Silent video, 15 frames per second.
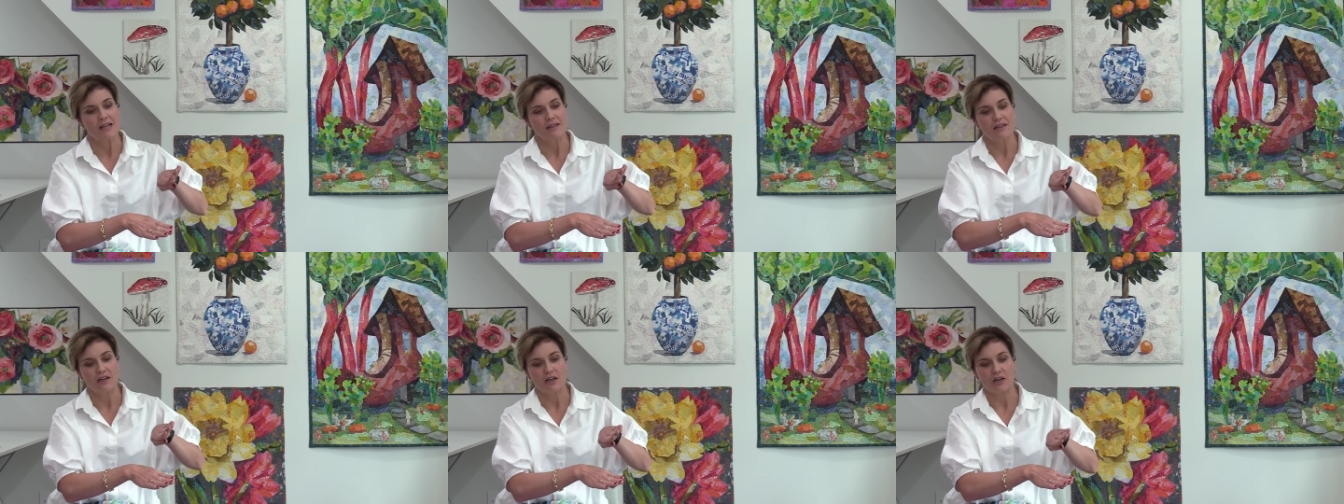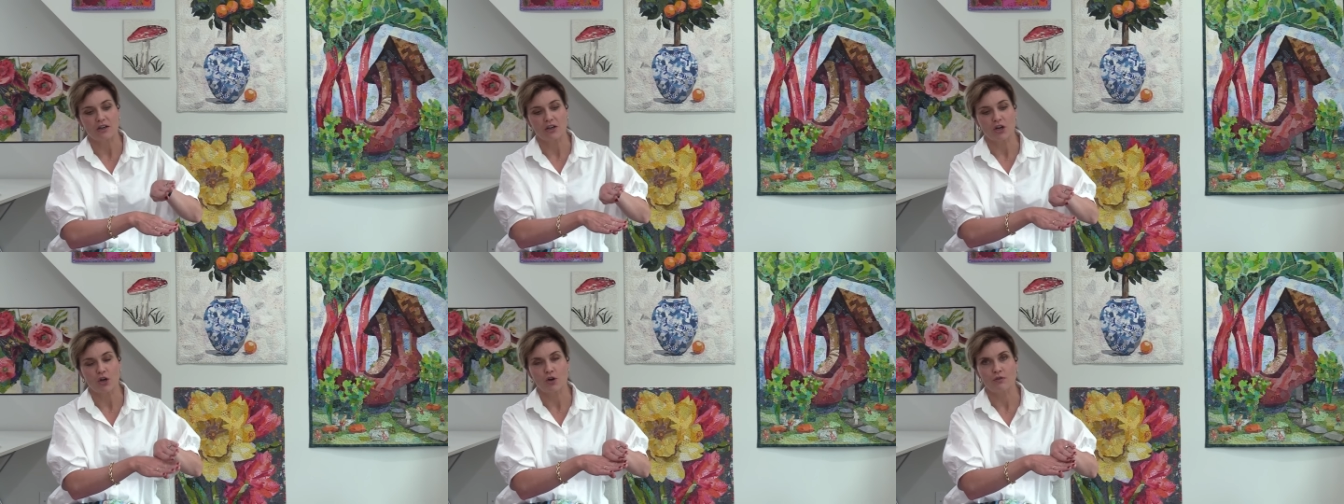that
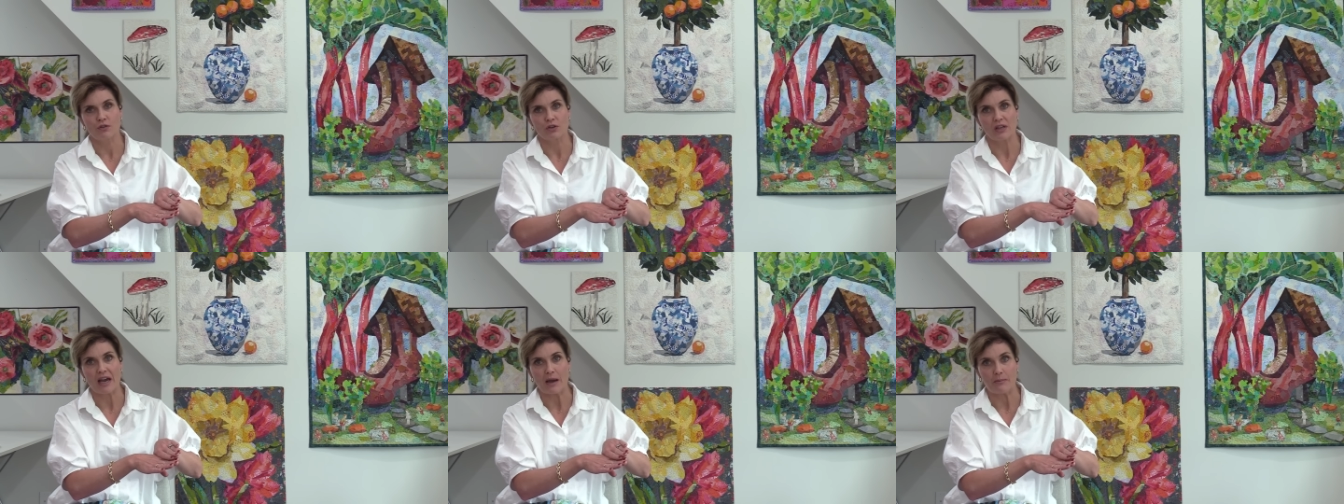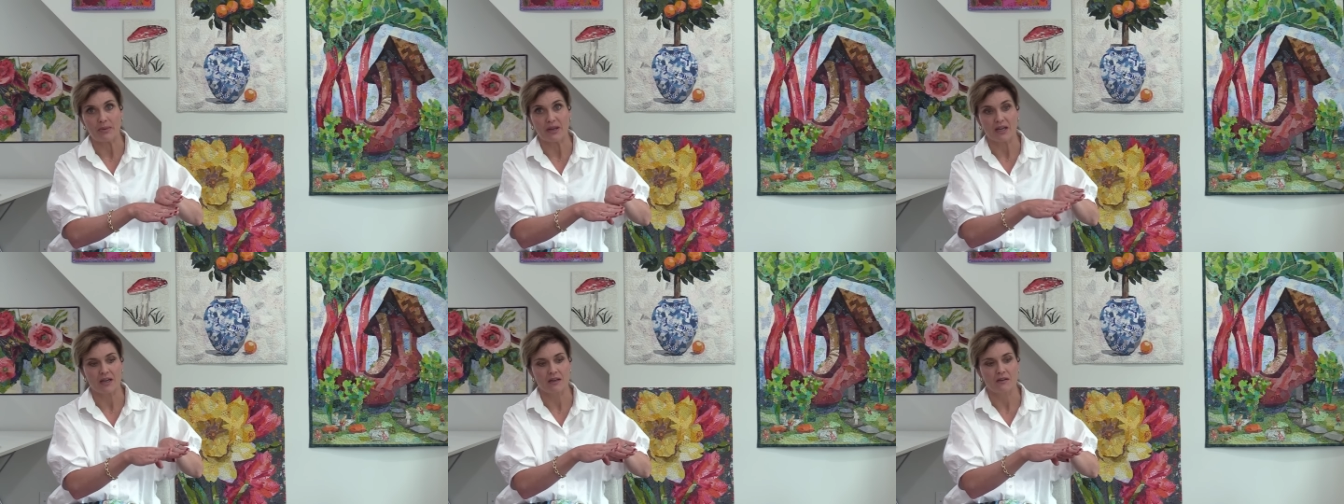are
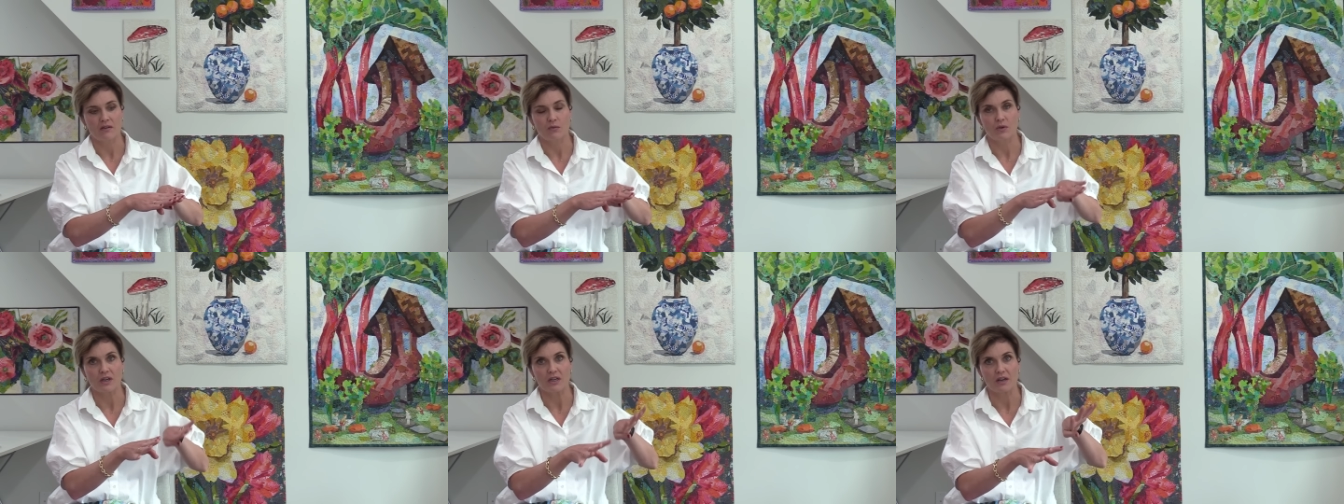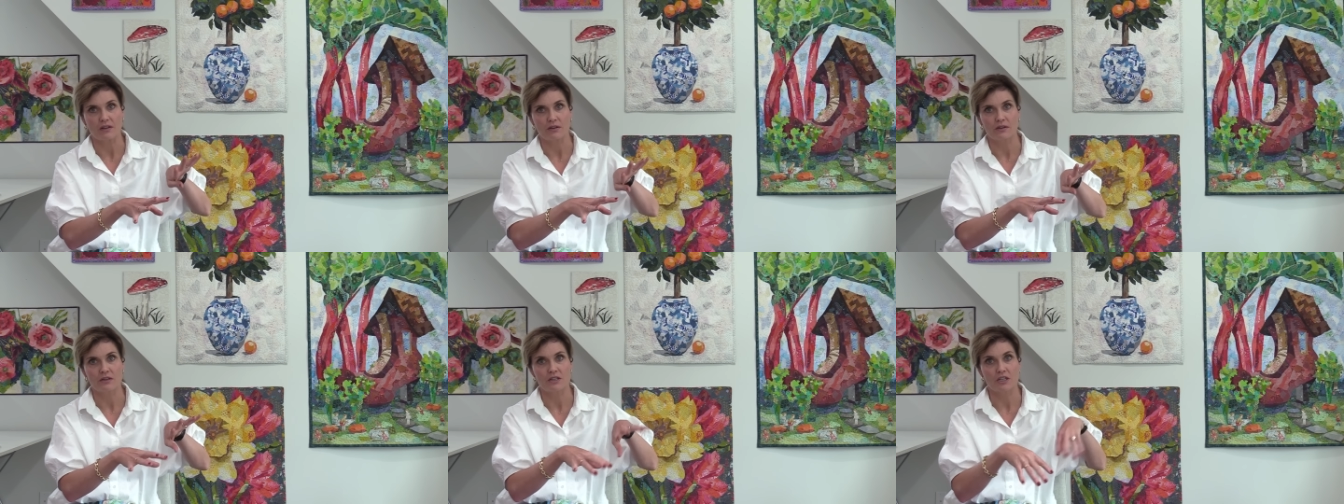overlapping one
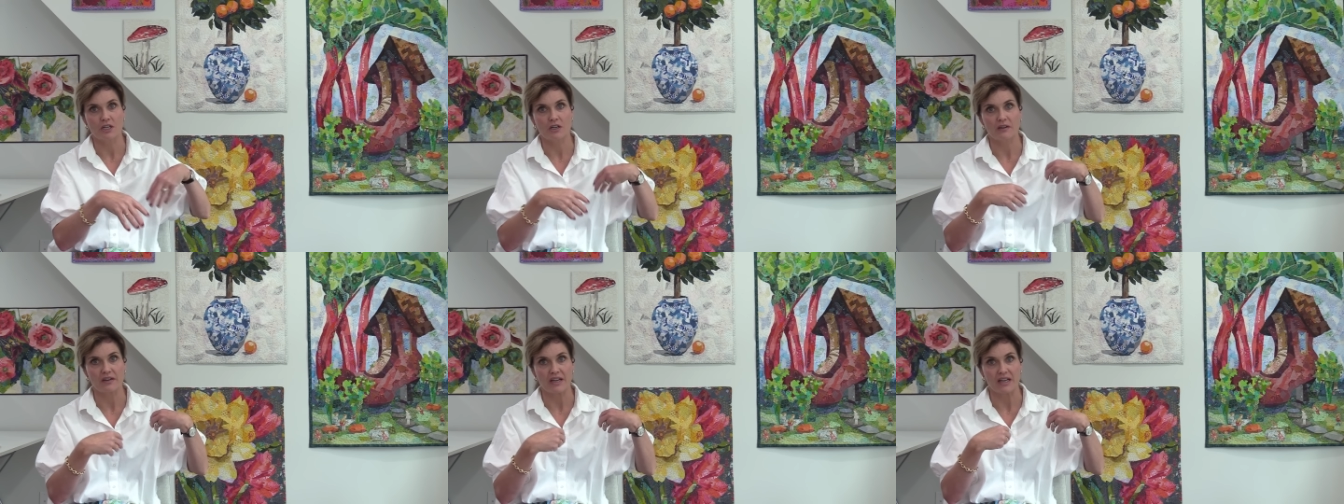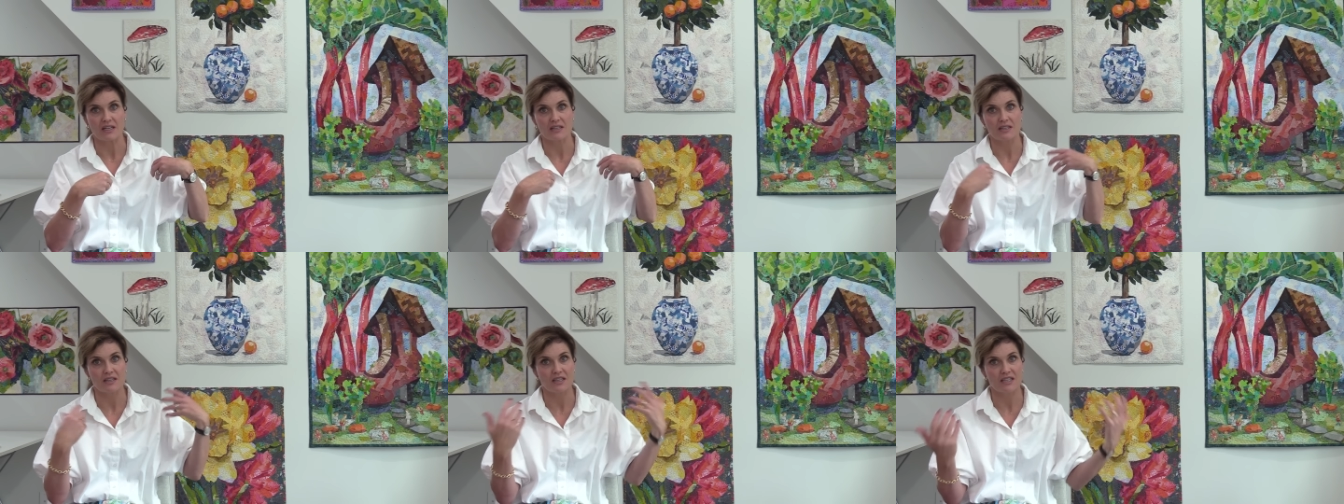another to
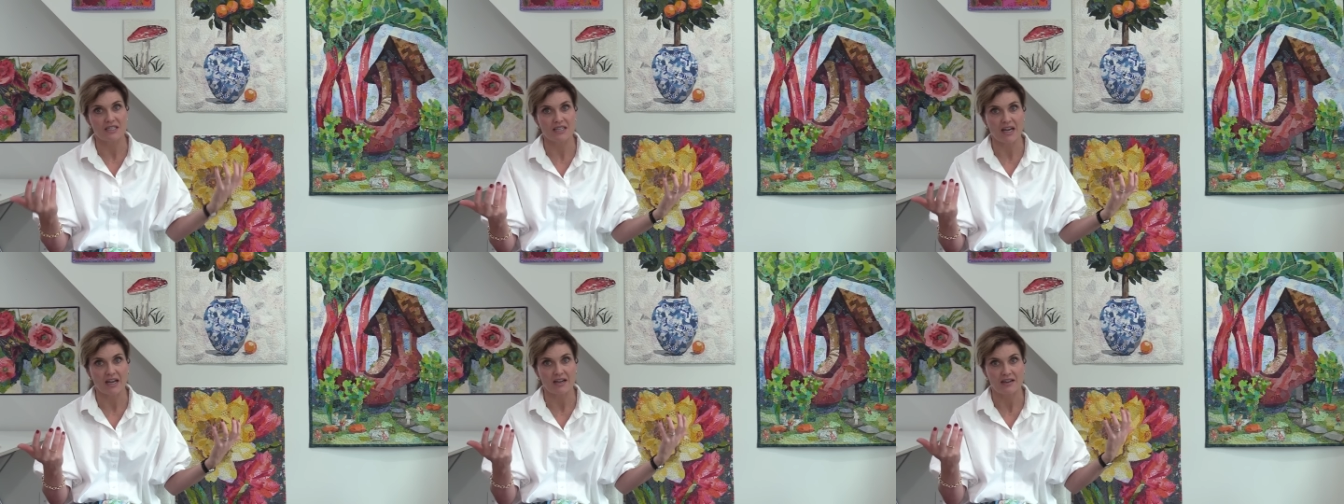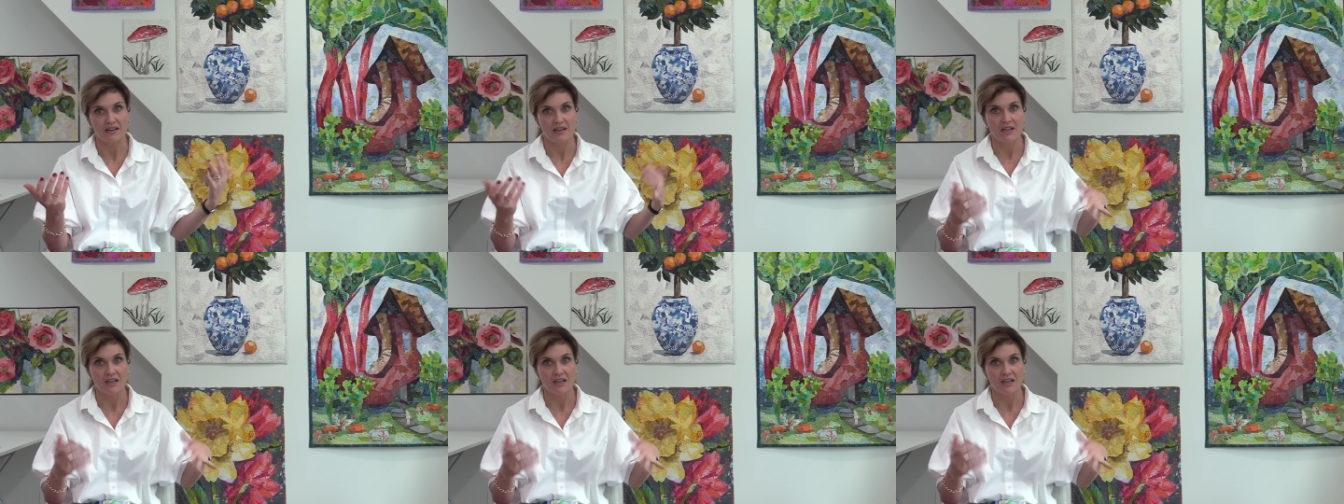create the design.